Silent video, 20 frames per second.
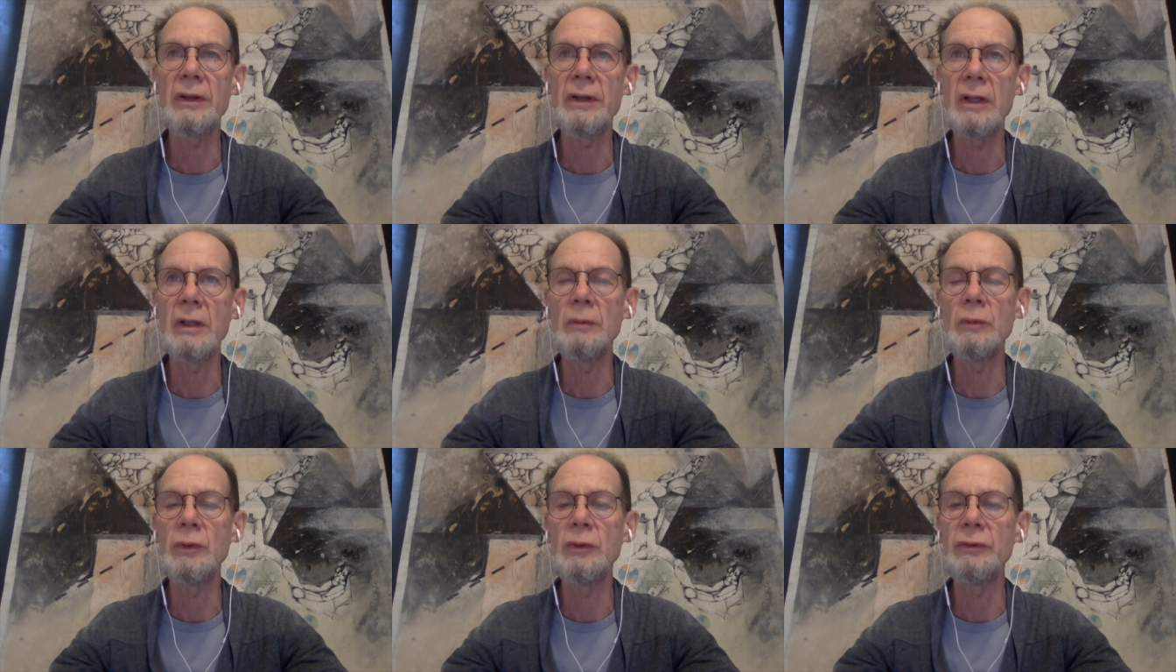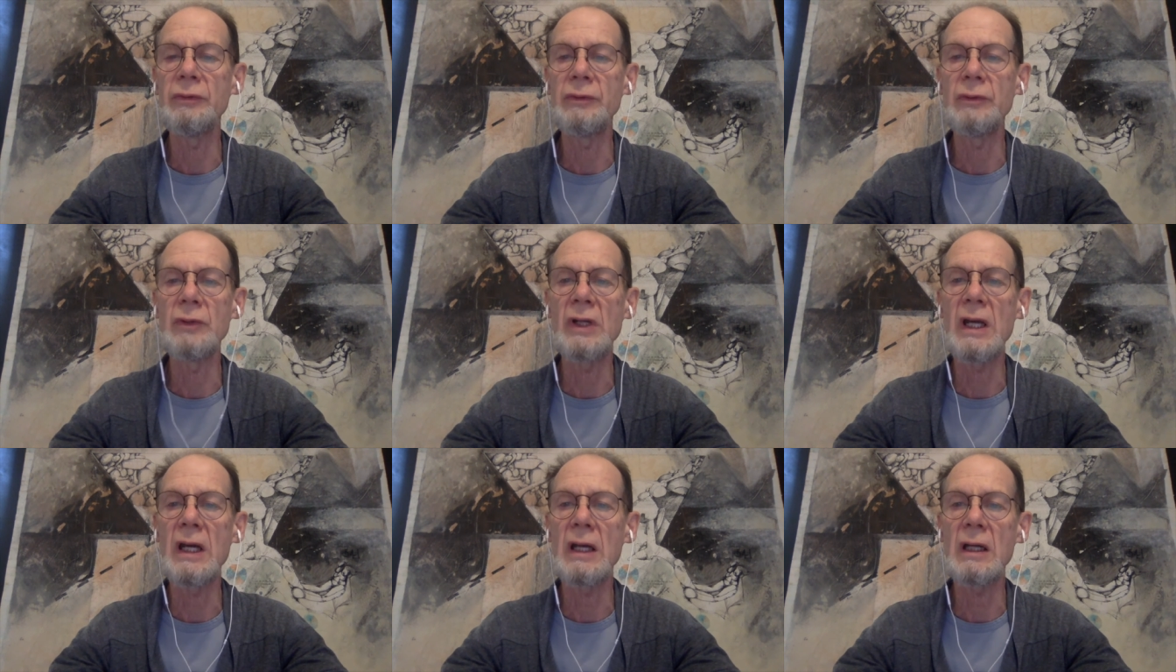and then moved
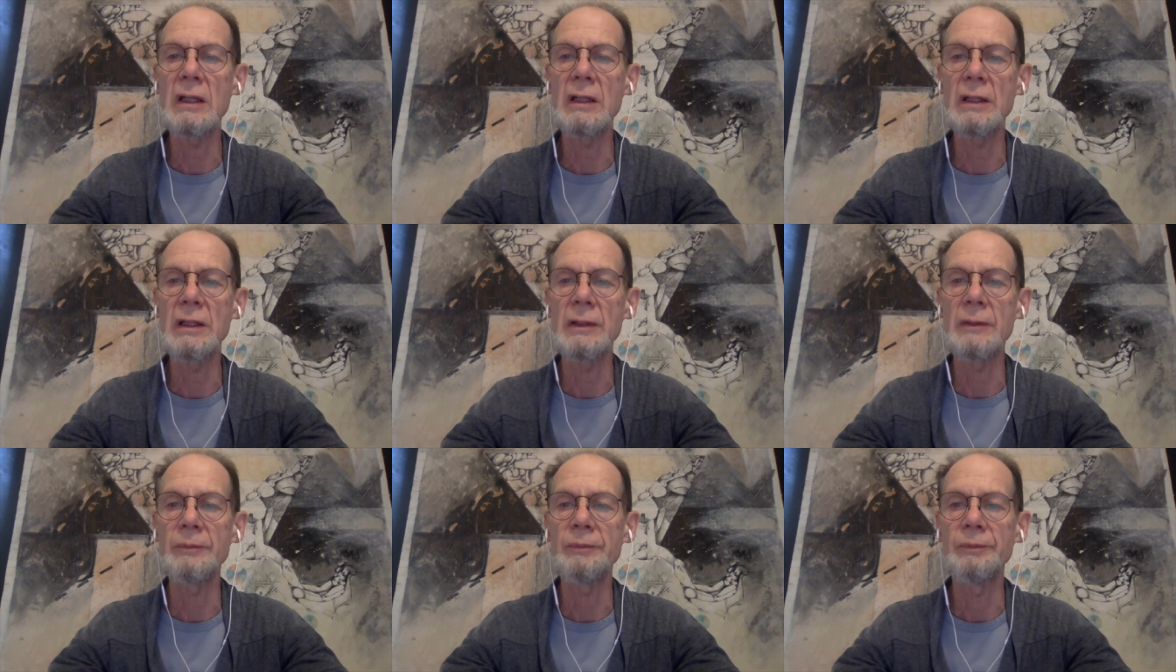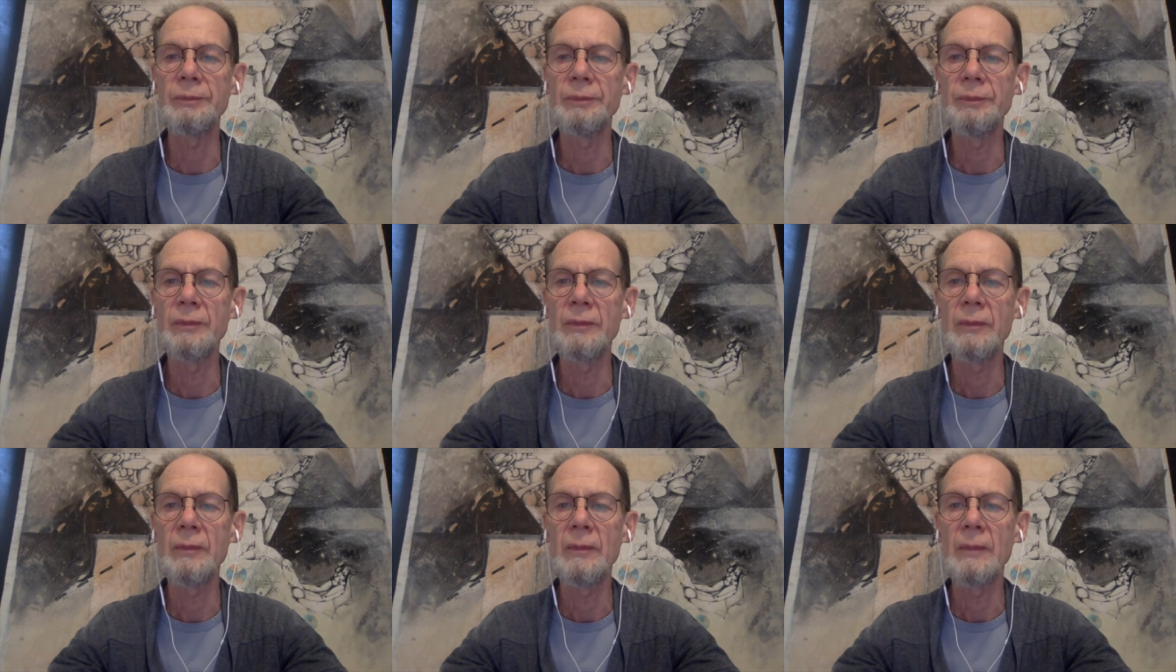to Canada.
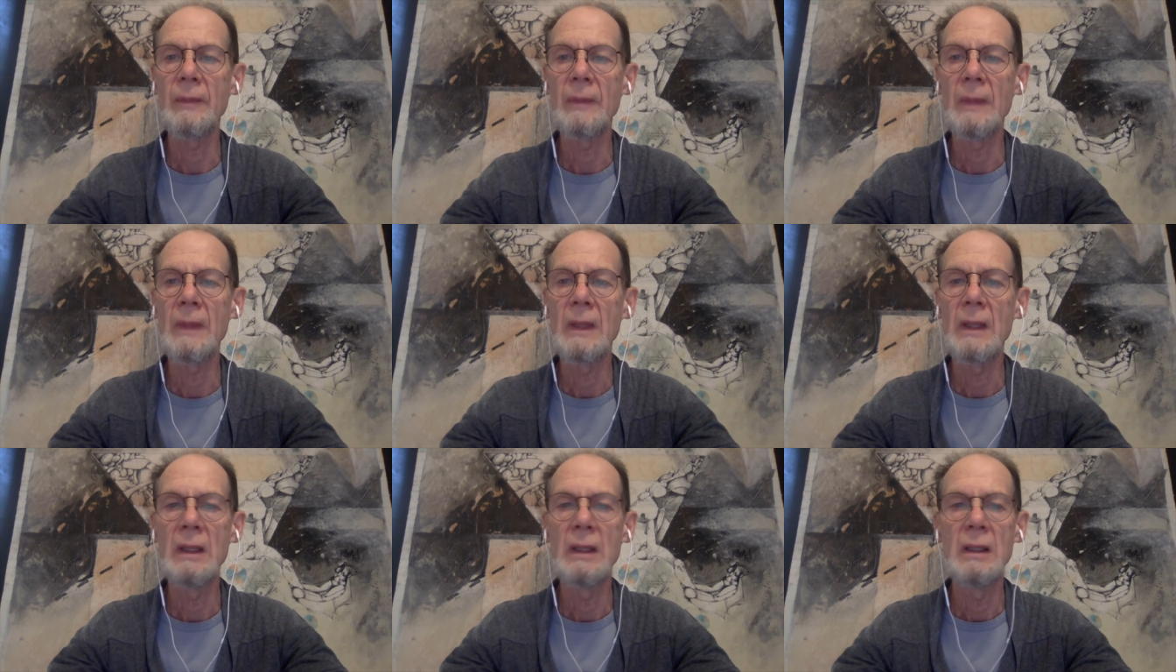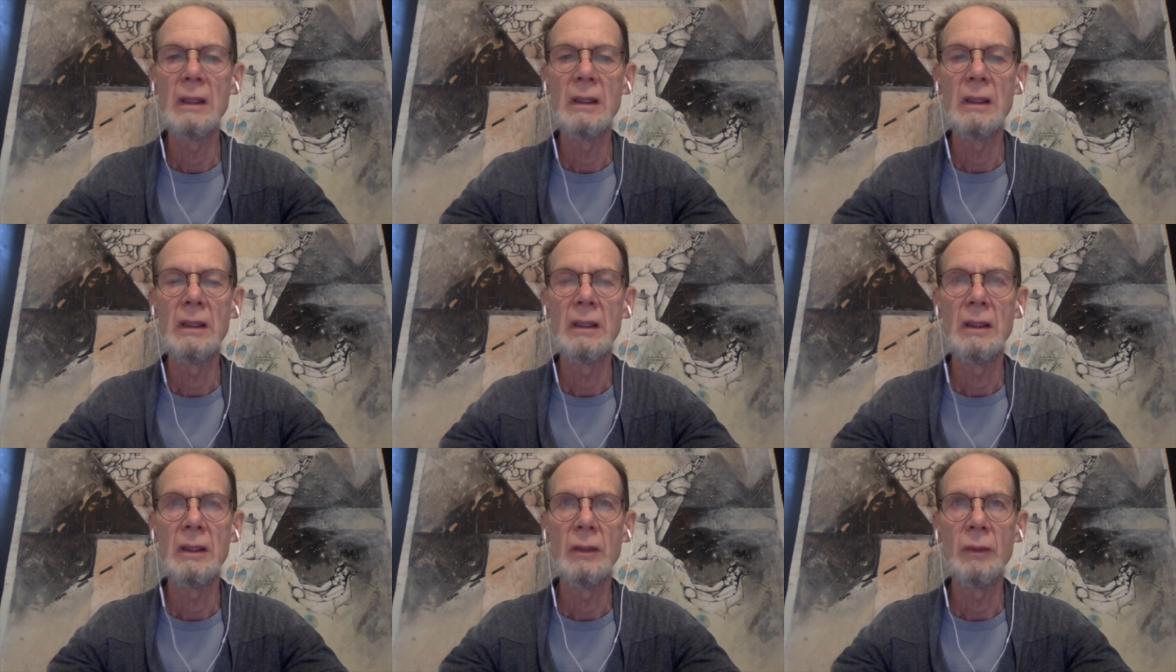
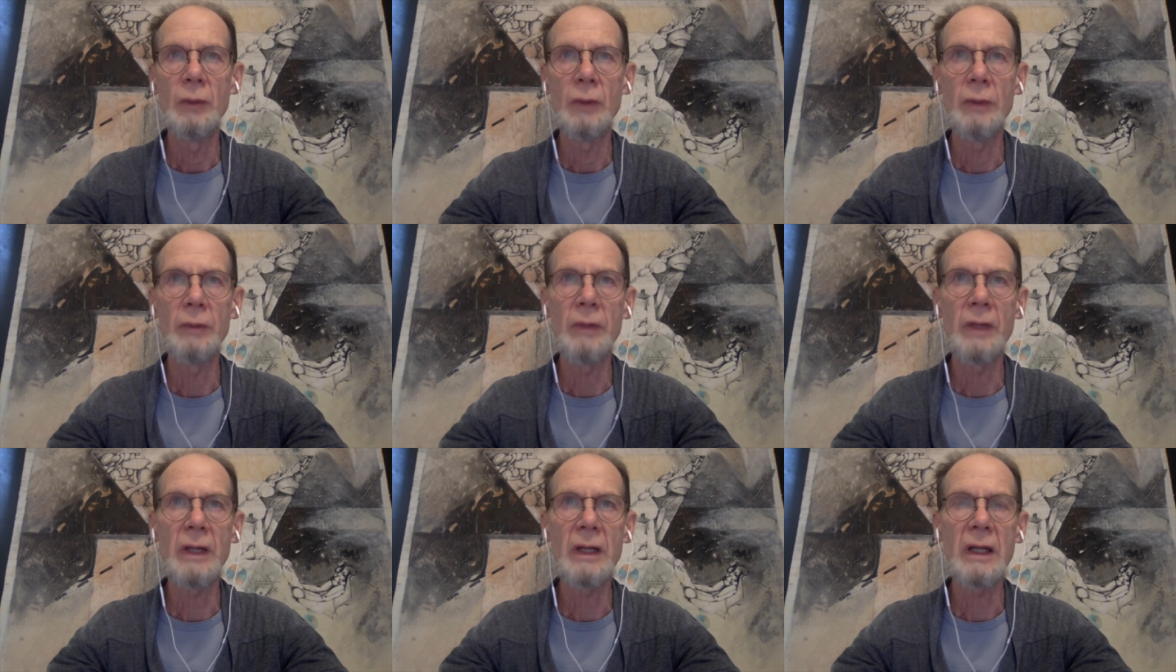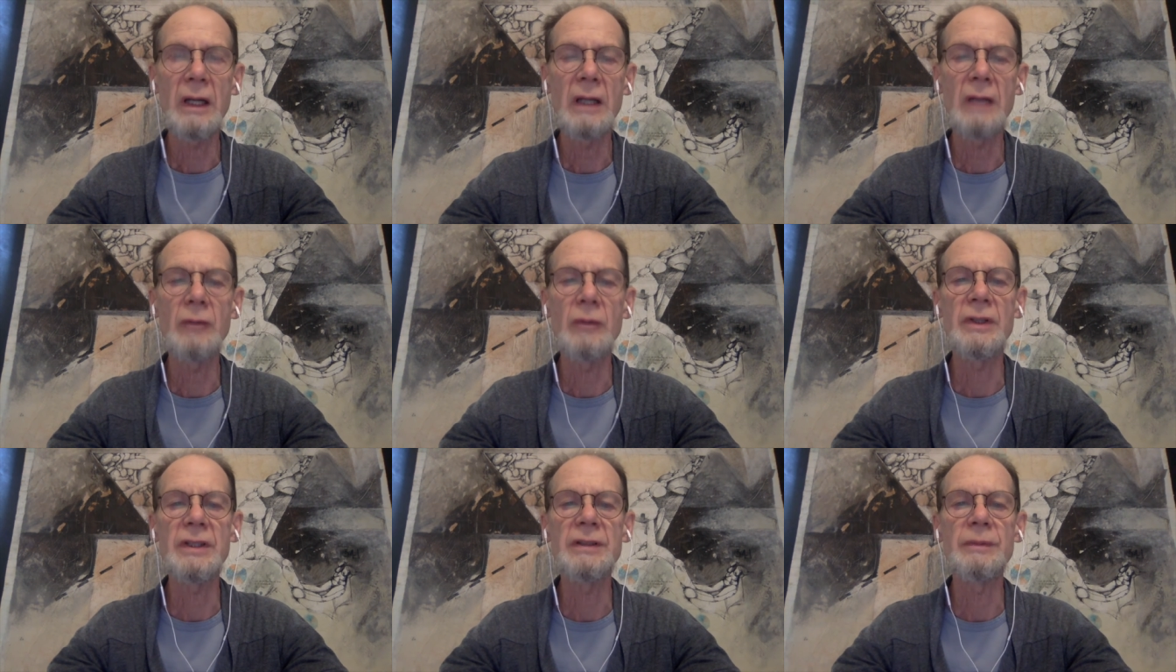When Mike
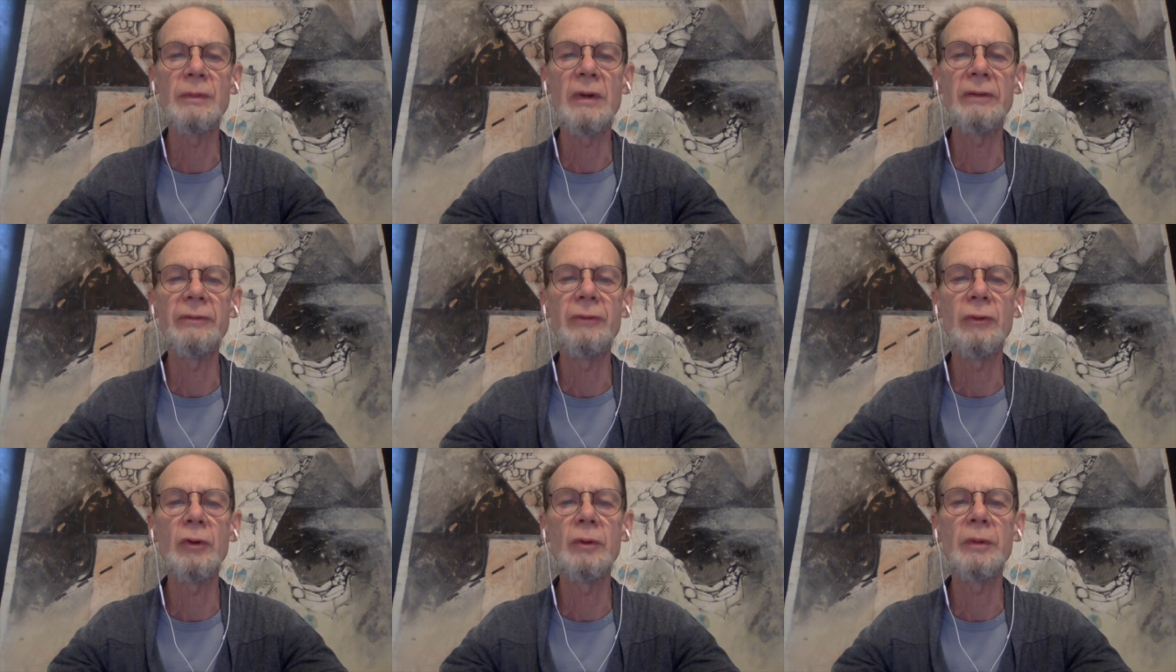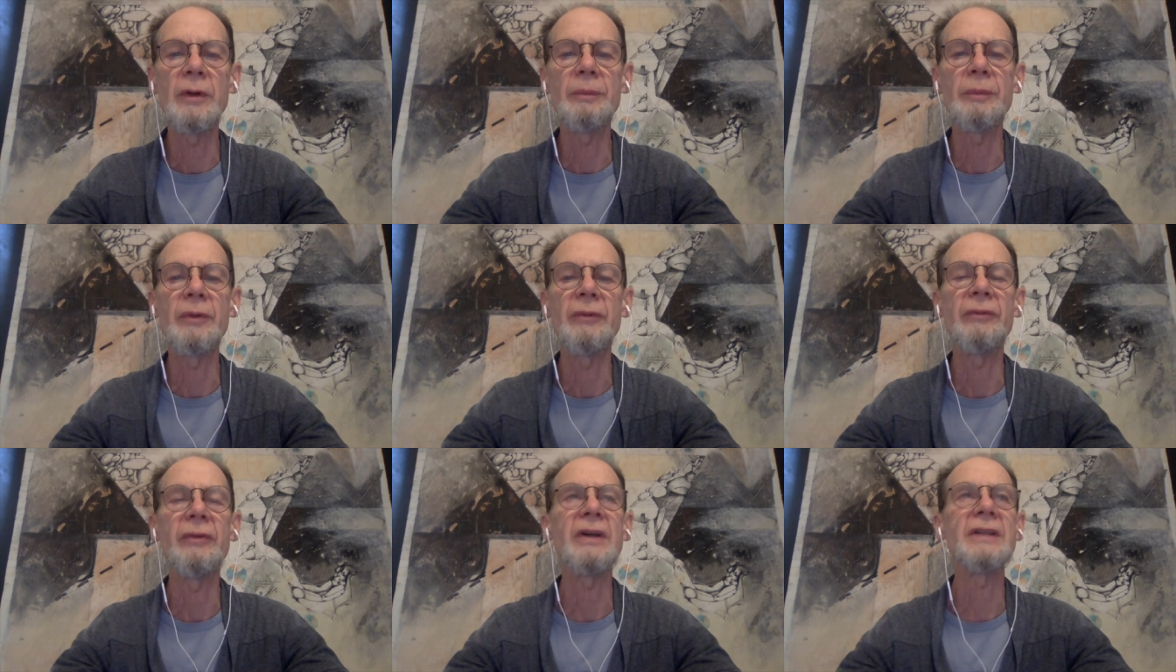Edwards, my former
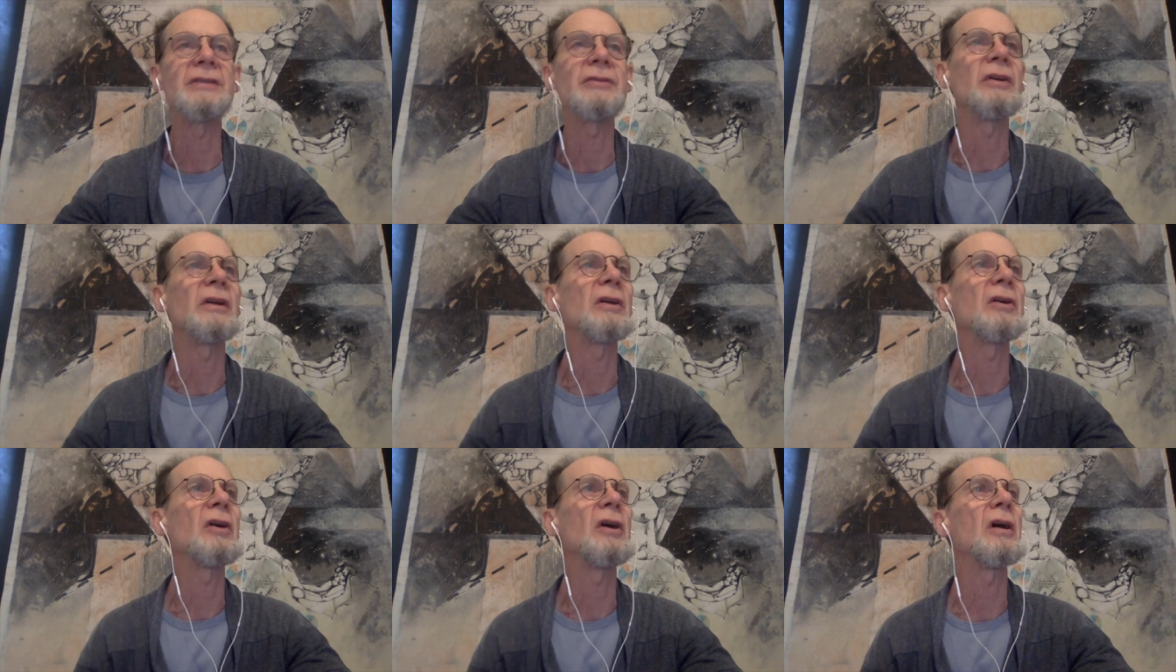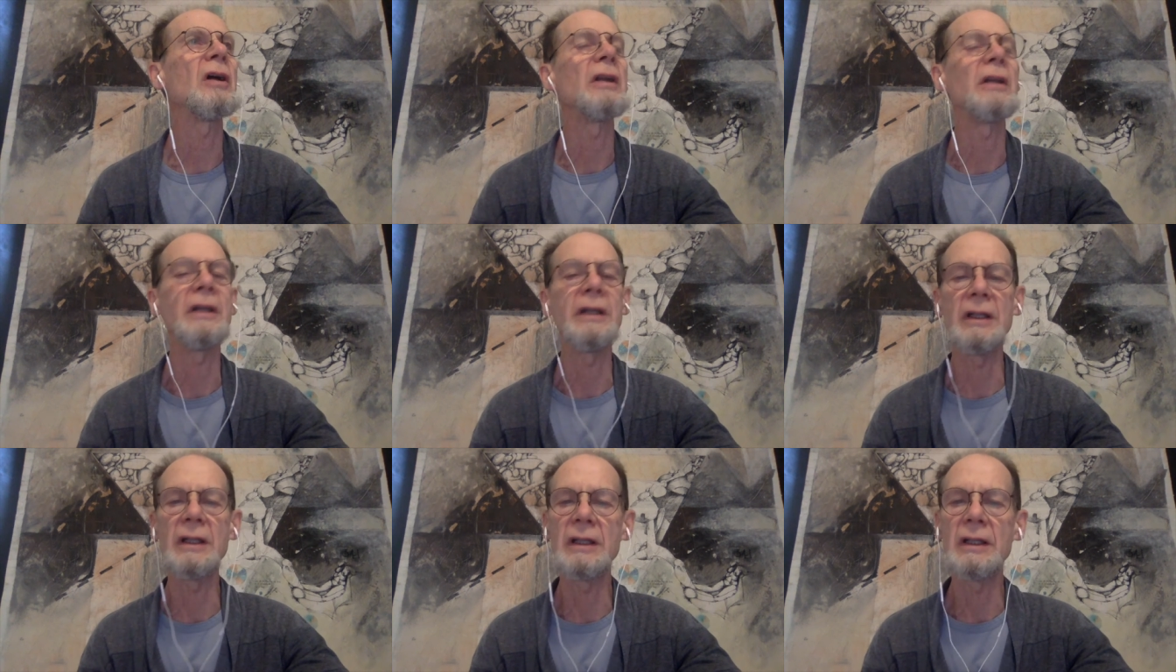professor and
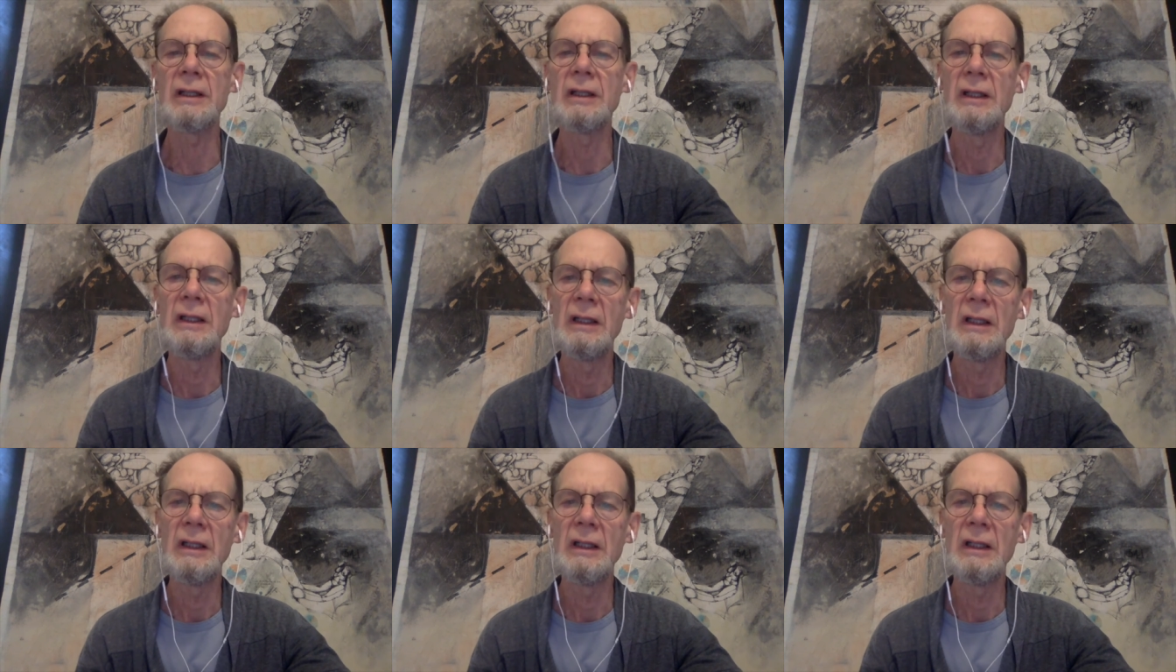colleague,